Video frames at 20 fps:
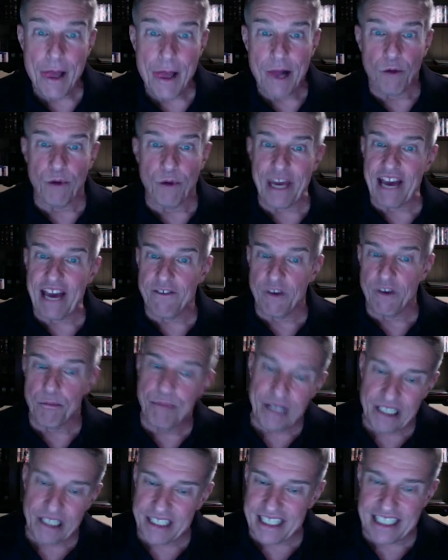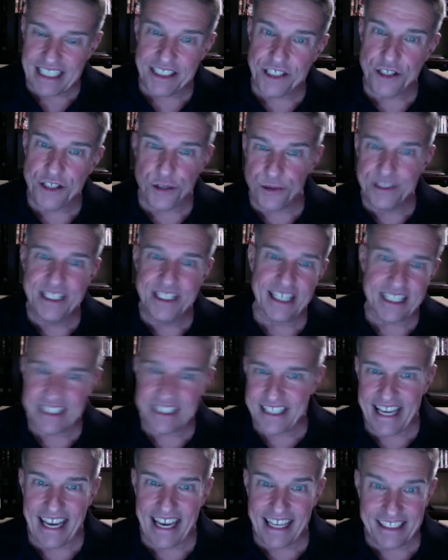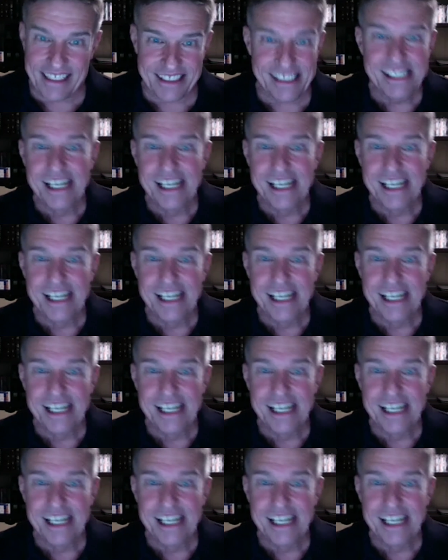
we have abilities to dictate